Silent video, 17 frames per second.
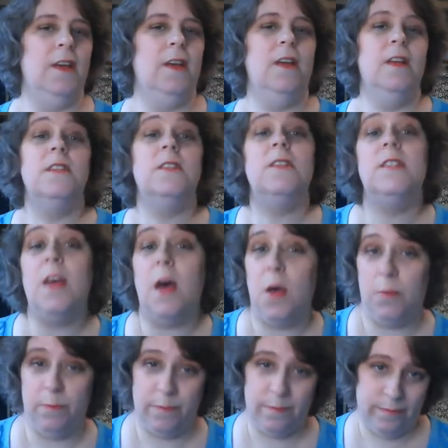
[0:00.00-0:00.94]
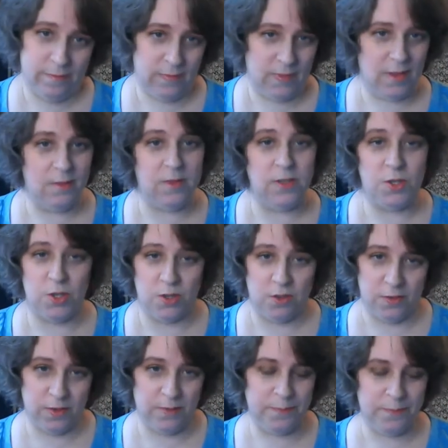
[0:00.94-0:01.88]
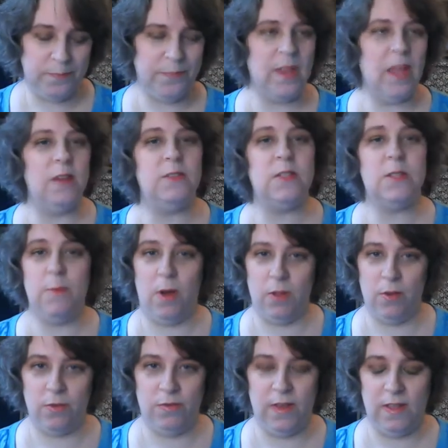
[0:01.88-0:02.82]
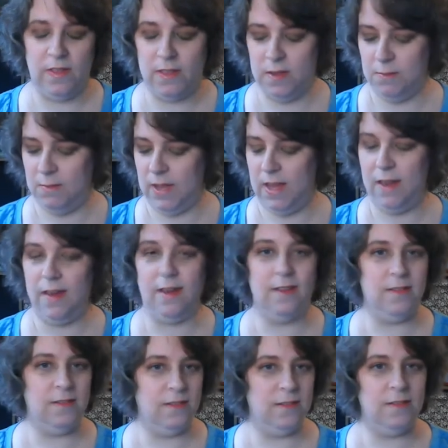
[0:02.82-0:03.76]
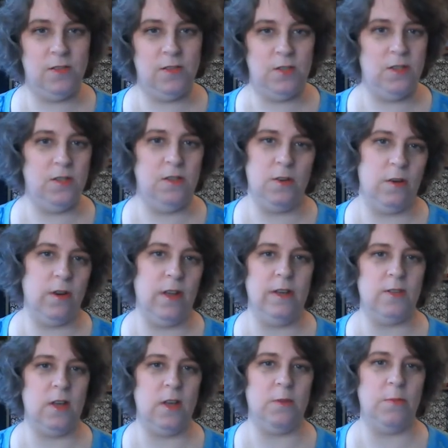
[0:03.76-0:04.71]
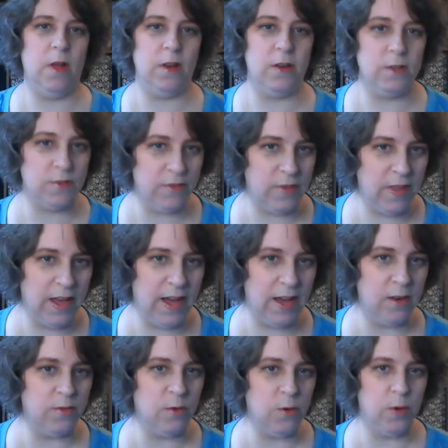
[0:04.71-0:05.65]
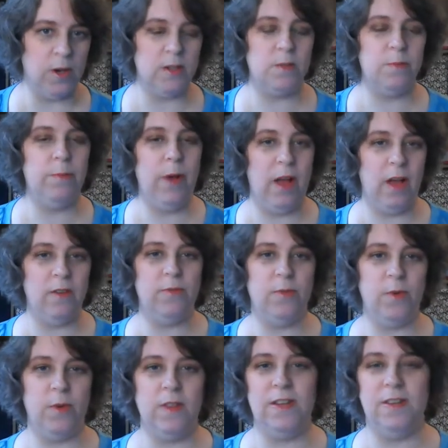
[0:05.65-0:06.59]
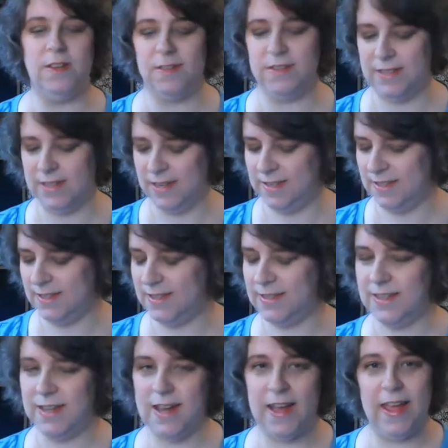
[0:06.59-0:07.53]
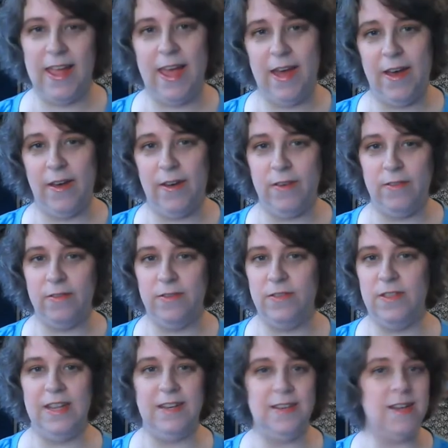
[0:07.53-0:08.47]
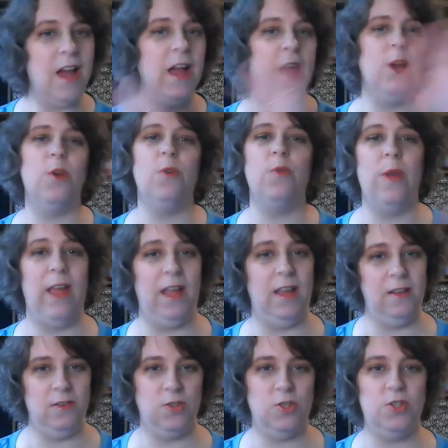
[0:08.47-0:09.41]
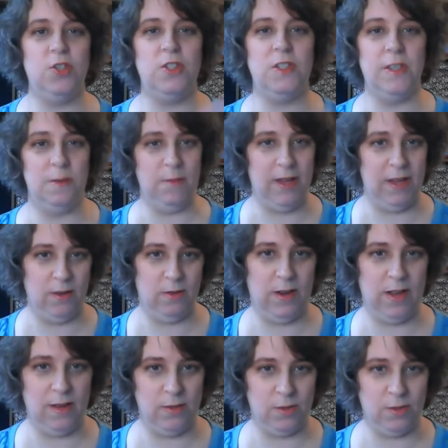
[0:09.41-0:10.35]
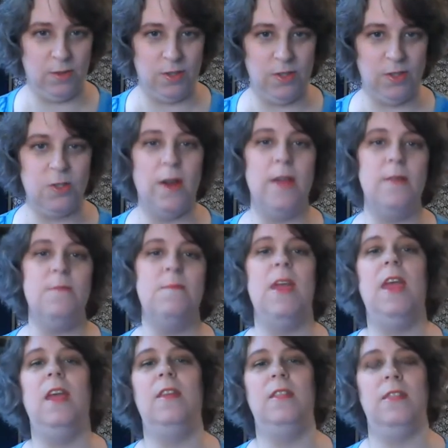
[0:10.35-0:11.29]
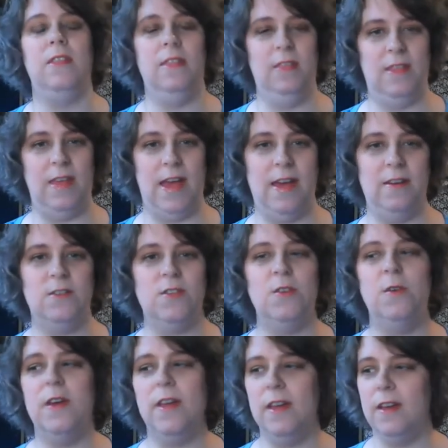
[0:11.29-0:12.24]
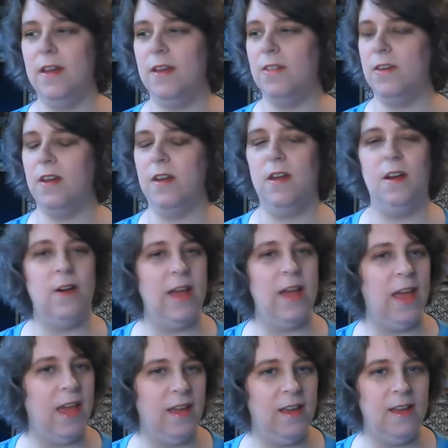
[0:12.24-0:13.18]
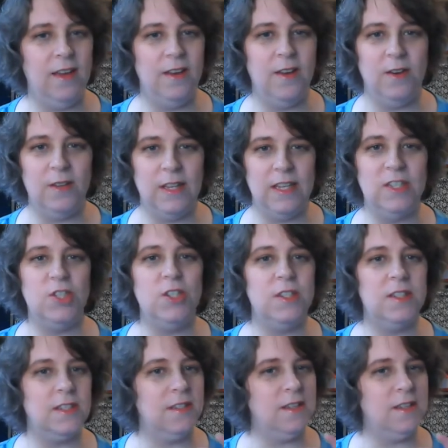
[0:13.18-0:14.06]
some of the children have smaller feet than me. I don't have sock blockers for that, of course, but for the adult sizes, I have the entire range just in my own household. So I make that. And so I thought, oh, hey, let's just